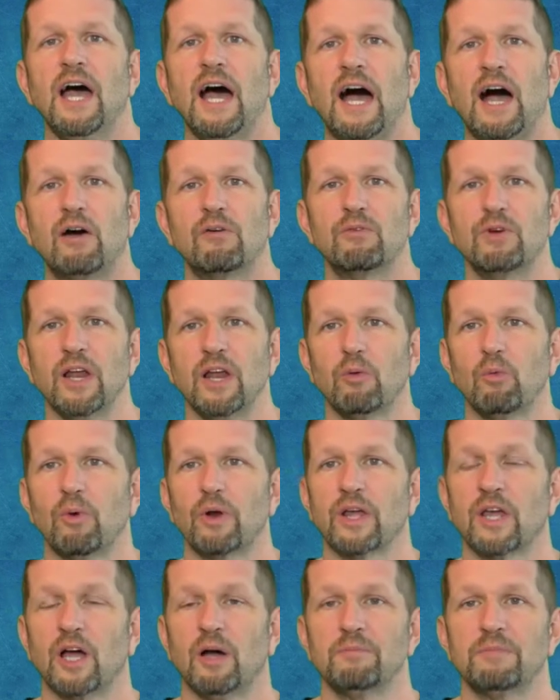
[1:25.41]
I really
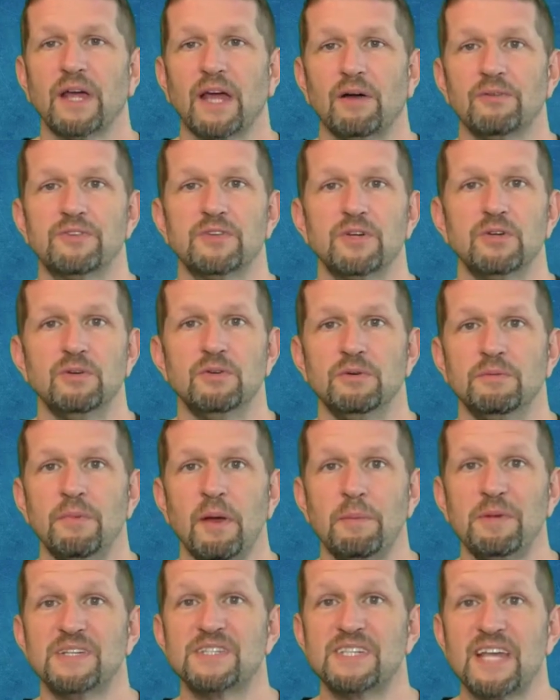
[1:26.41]
want to come down to
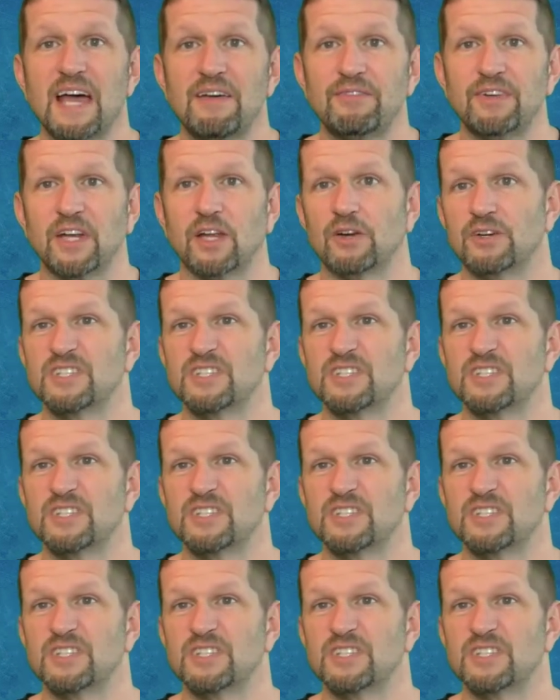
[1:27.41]
maybe $70,000